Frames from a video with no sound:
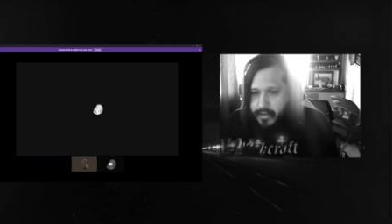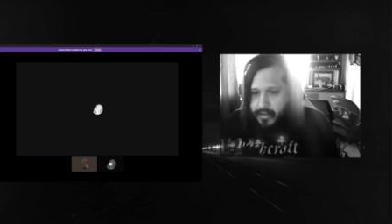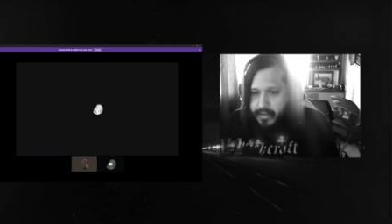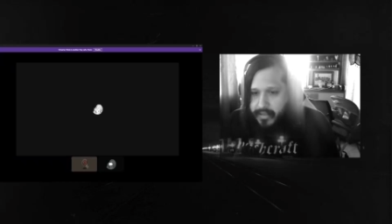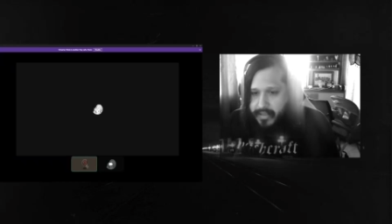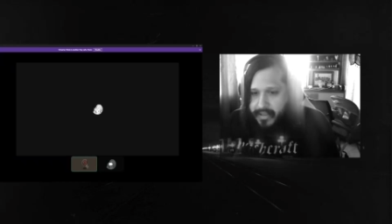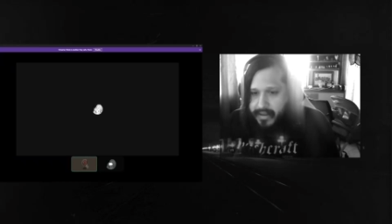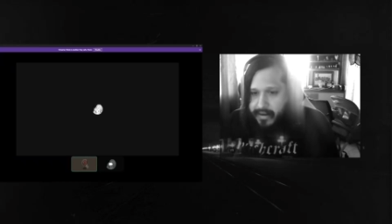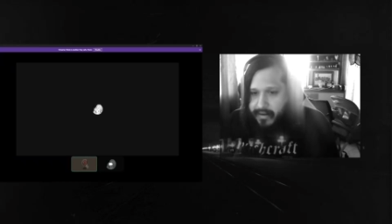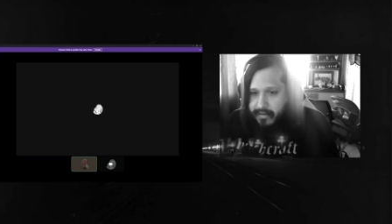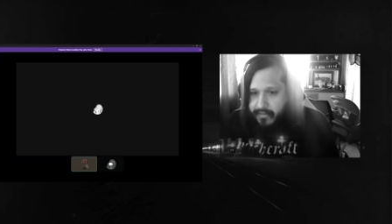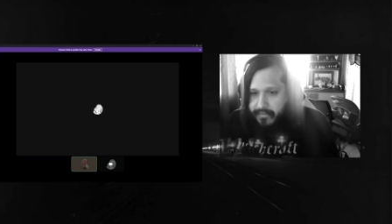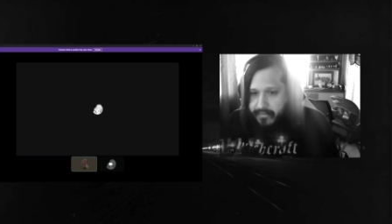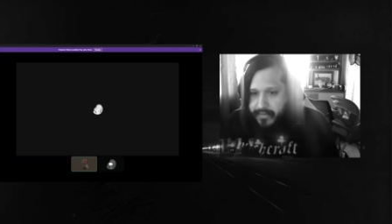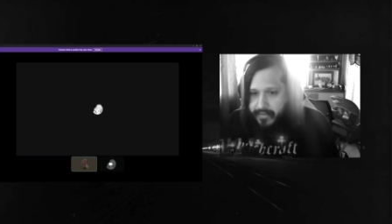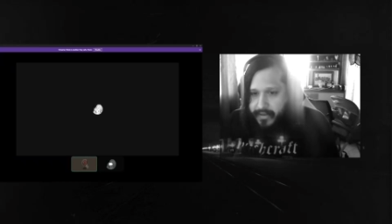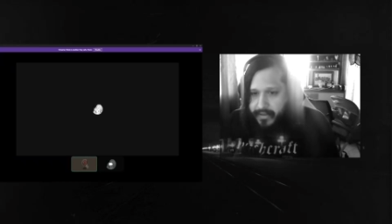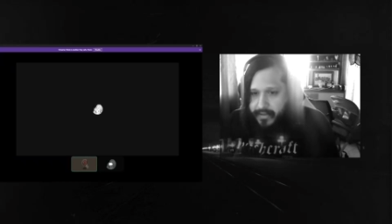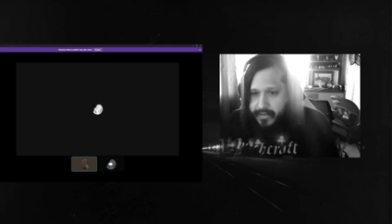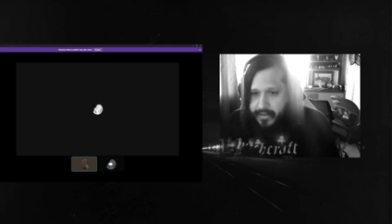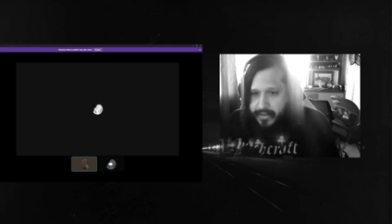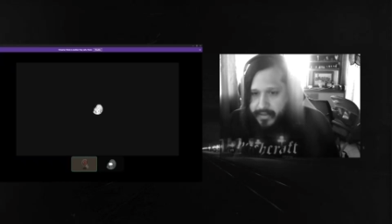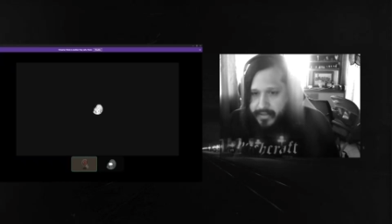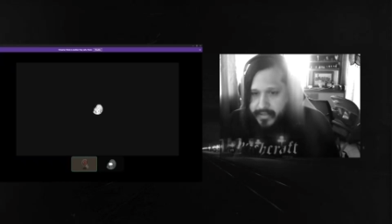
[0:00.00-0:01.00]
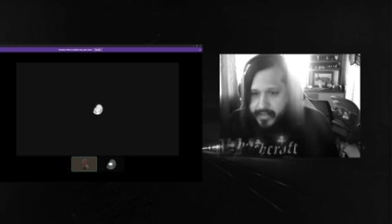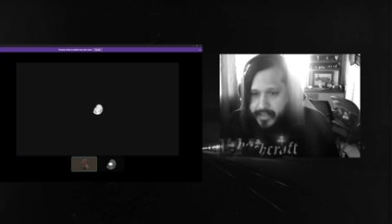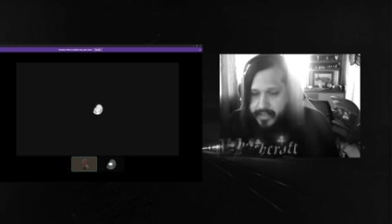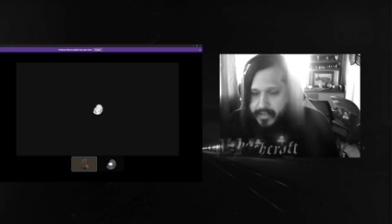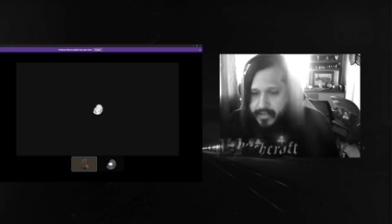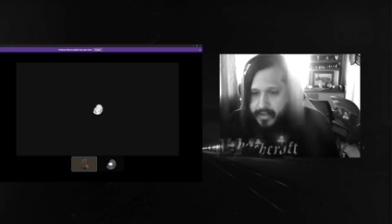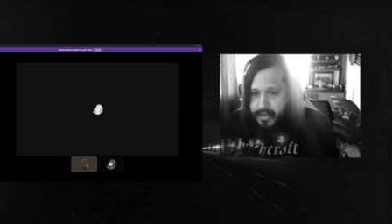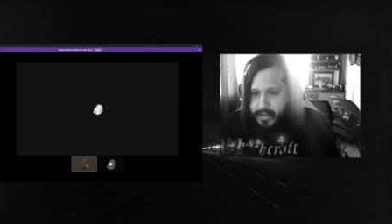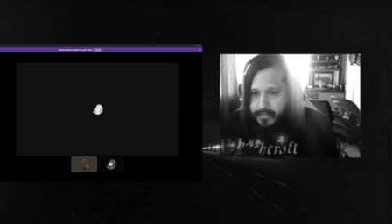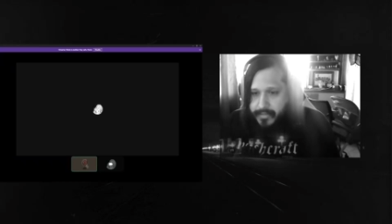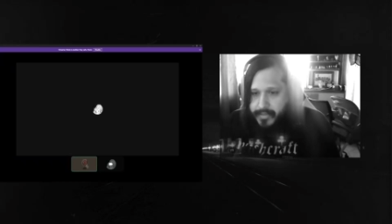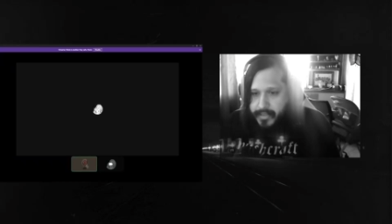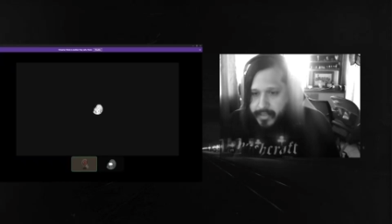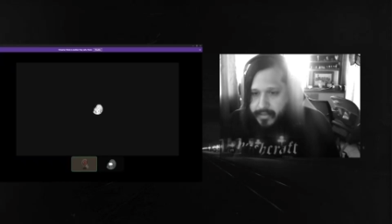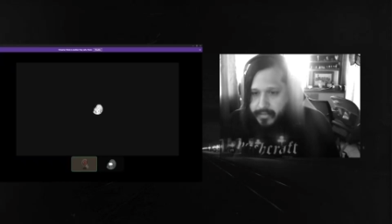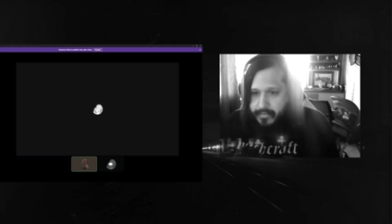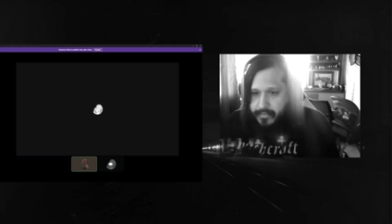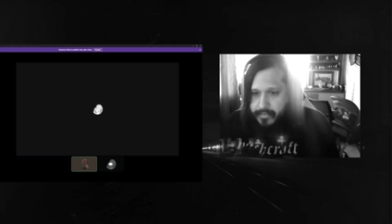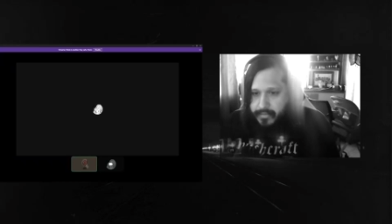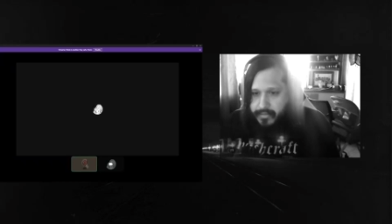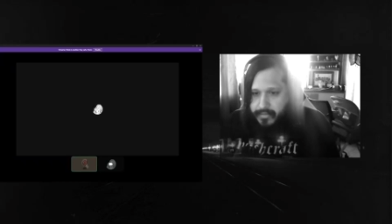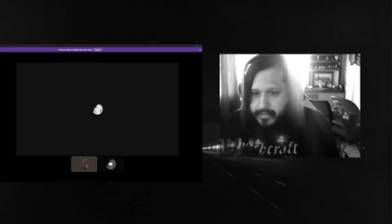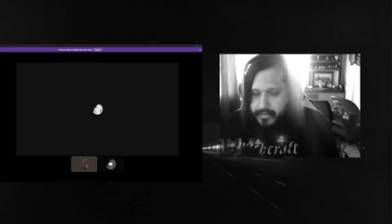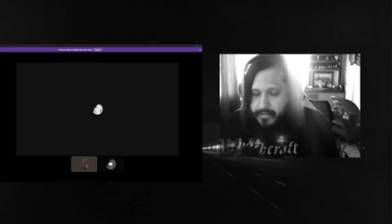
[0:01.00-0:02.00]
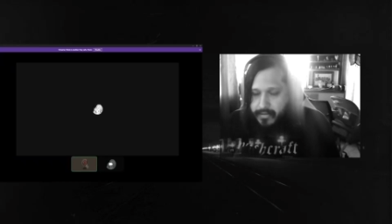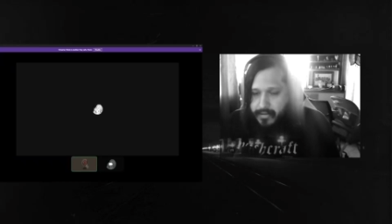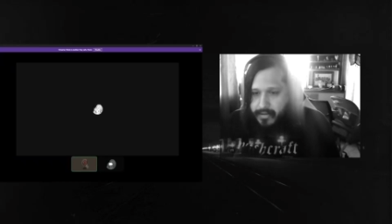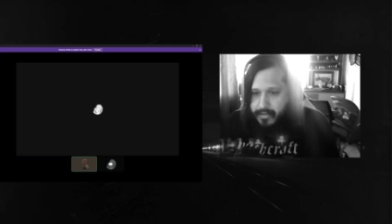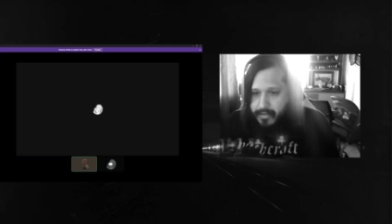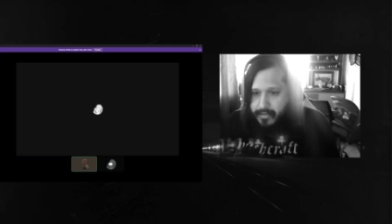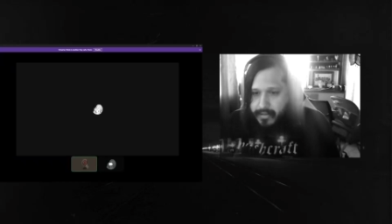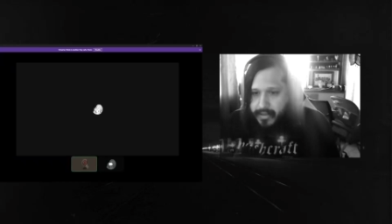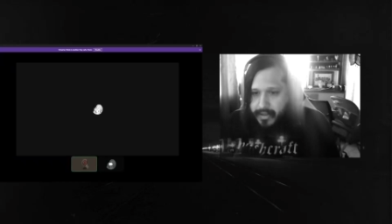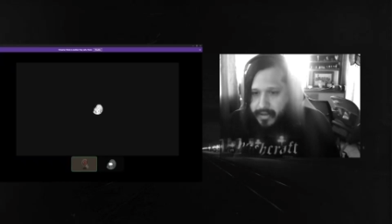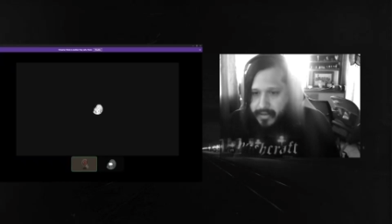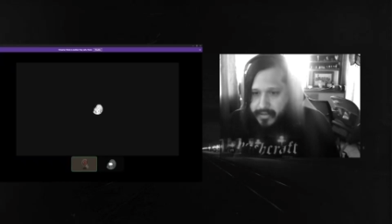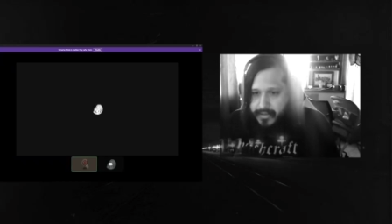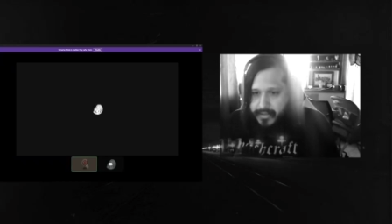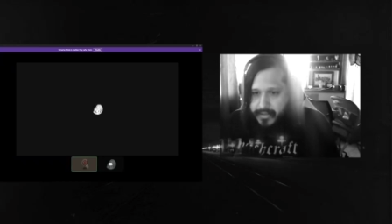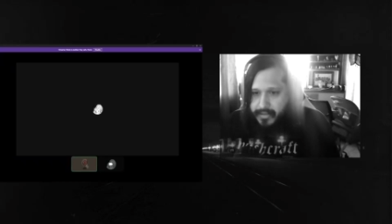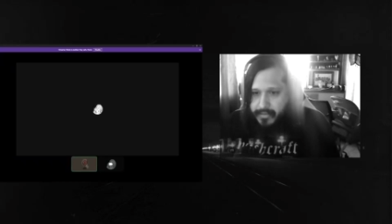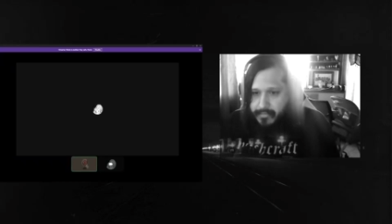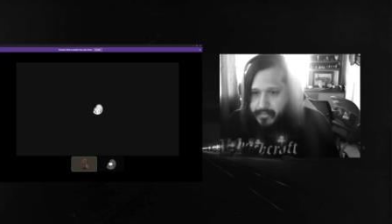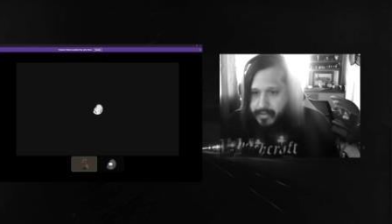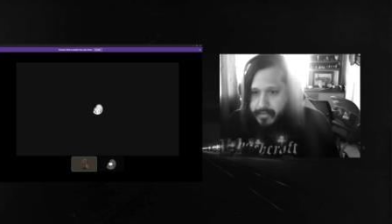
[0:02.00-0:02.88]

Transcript: their feelings as obstacles or things